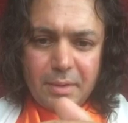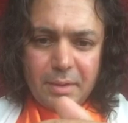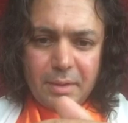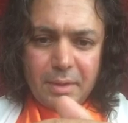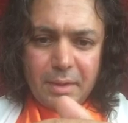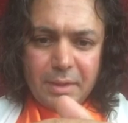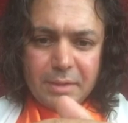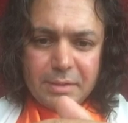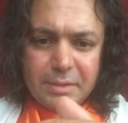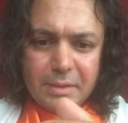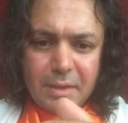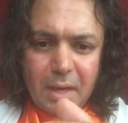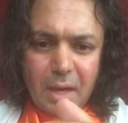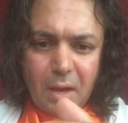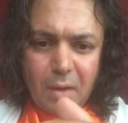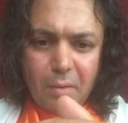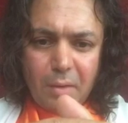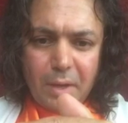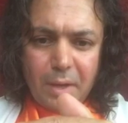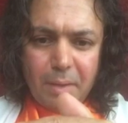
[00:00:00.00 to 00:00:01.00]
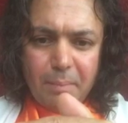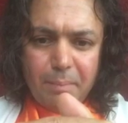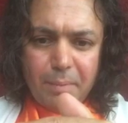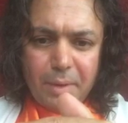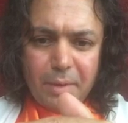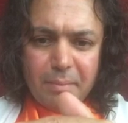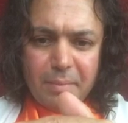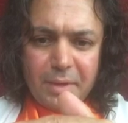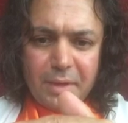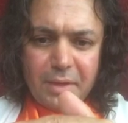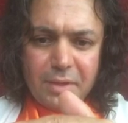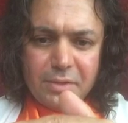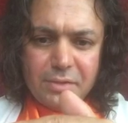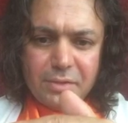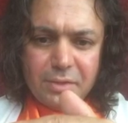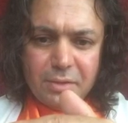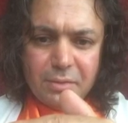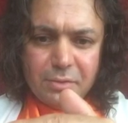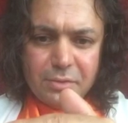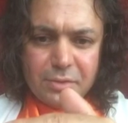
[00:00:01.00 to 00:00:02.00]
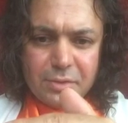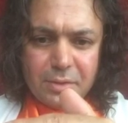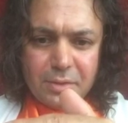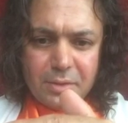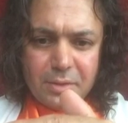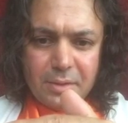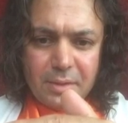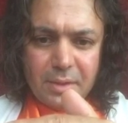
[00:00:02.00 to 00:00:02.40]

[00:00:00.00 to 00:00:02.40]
is now a permanent solution,